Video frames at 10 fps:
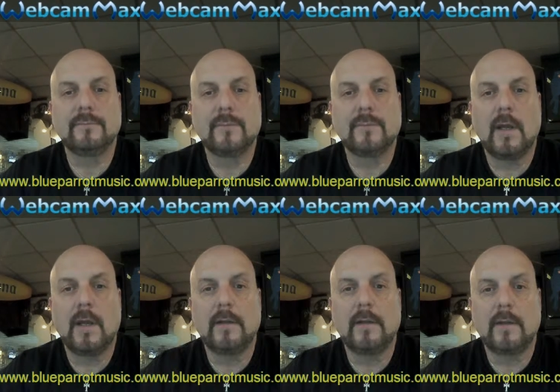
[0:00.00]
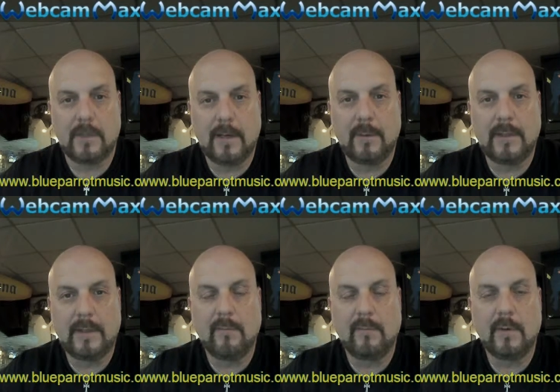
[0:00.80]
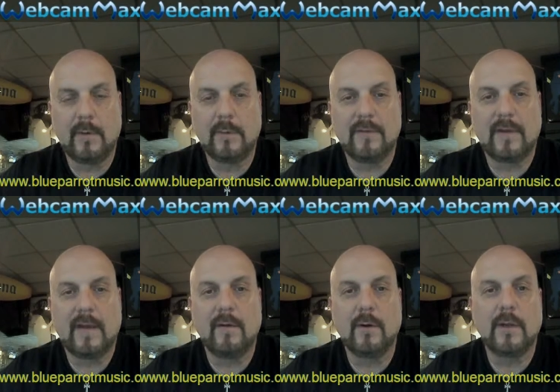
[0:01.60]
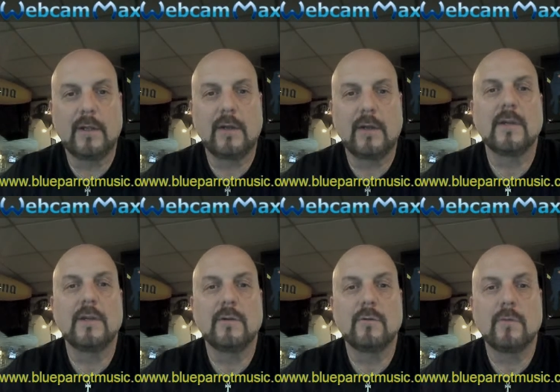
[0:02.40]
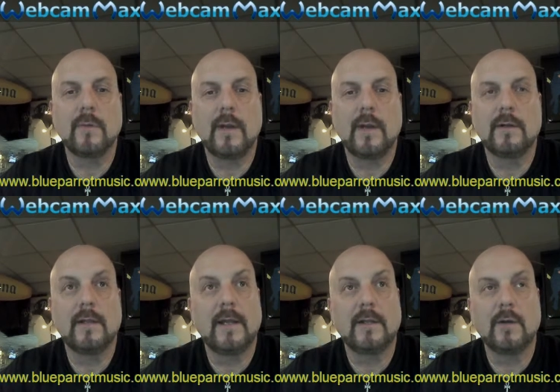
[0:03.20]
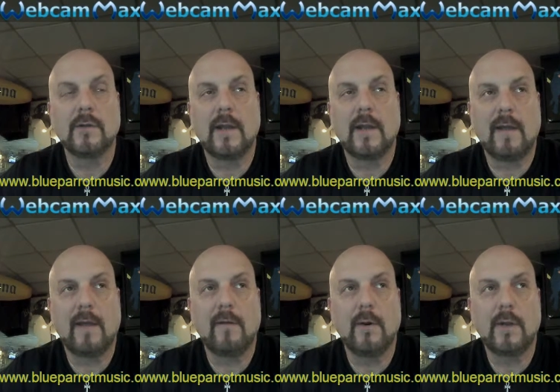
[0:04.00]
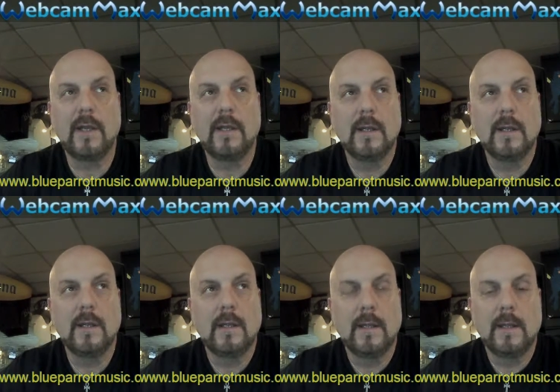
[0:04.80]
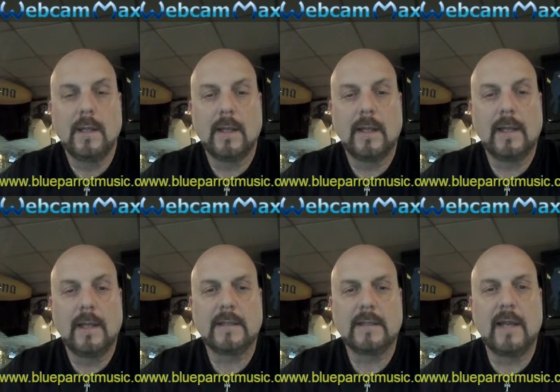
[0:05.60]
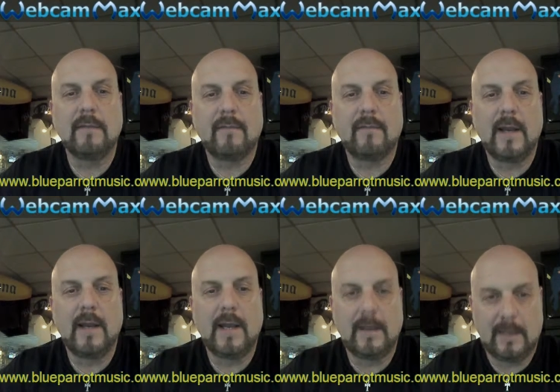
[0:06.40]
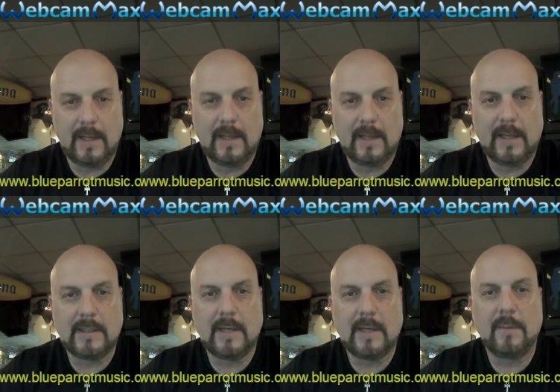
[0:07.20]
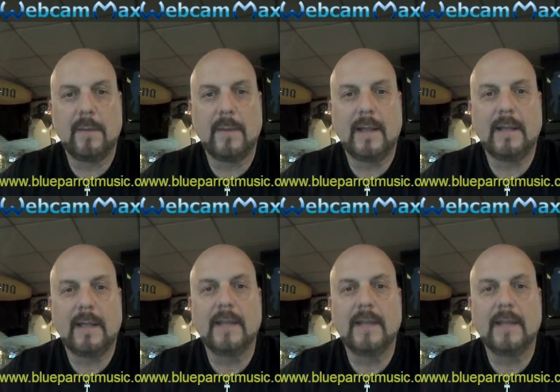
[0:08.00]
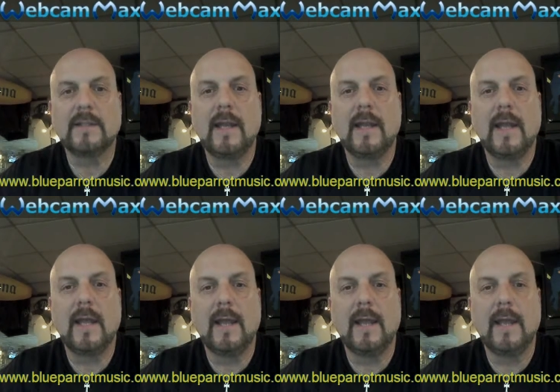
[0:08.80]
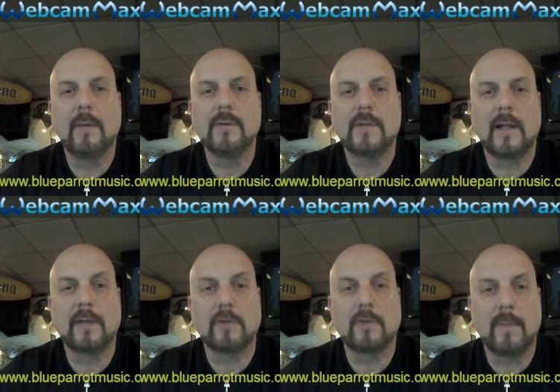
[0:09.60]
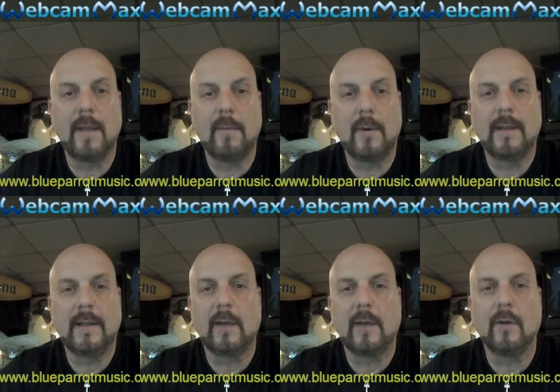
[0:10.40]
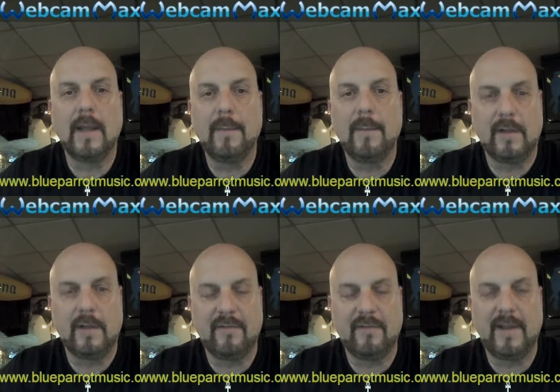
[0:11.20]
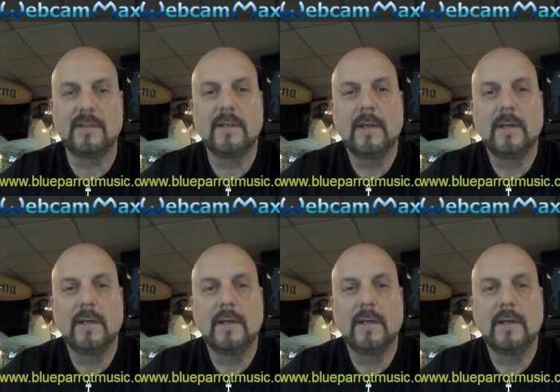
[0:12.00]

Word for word: uh, Thursday night. I want to thank everyone who was here for karaoke Thursday, as usual. We had a good night Thursday night for karaoke. Last night, Friday night, again, like I said, we had a band here last night, and that was Electric Mayhem. I want to thank all of them and all their fans.